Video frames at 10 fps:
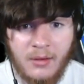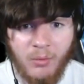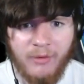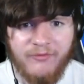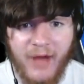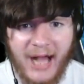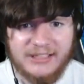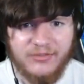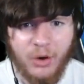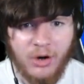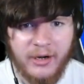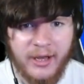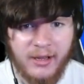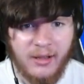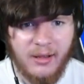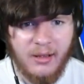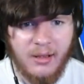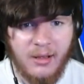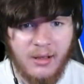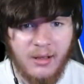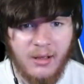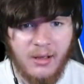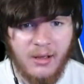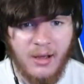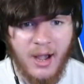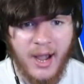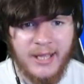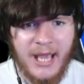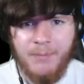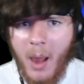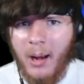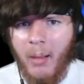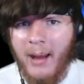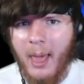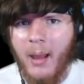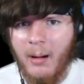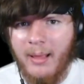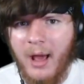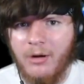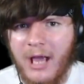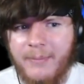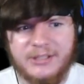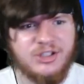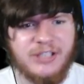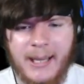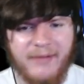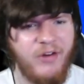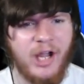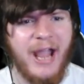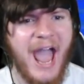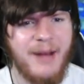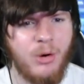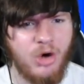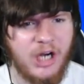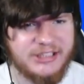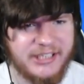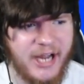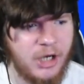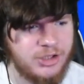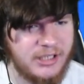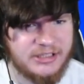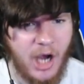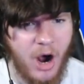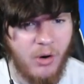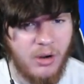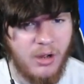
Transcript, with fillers: We're fast forwarding. Alright, yeah. Okay, bitch, you sound like a fucking Animal Crossing character. Let's go.